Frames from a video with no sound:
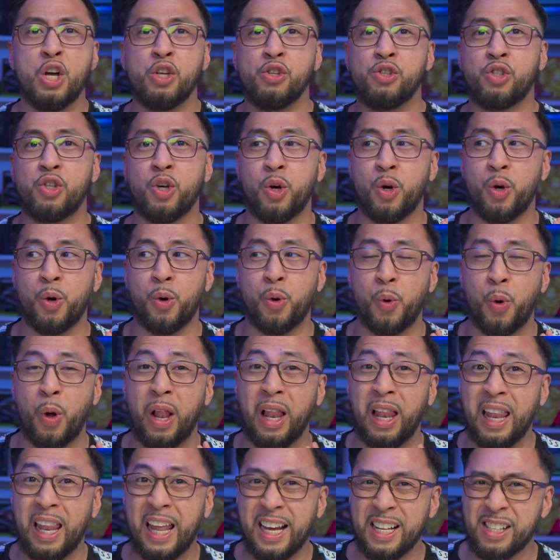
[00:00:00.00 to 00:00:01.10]
So
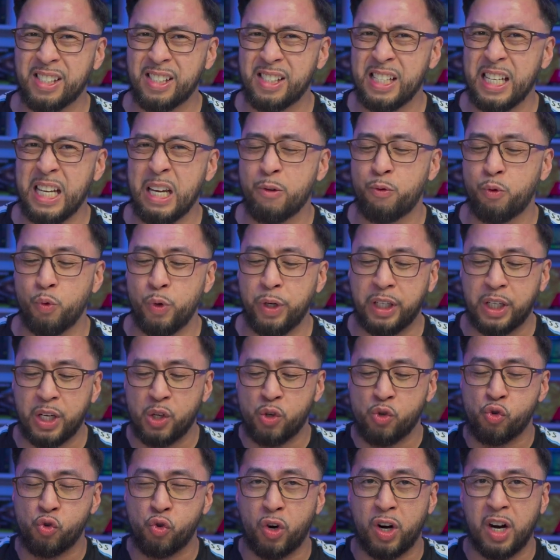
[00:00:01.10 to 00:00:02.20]
let's see if we
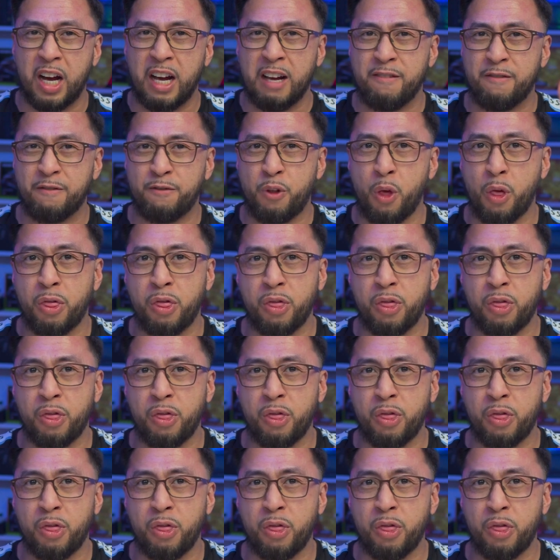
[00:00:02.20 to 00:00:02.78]
can drive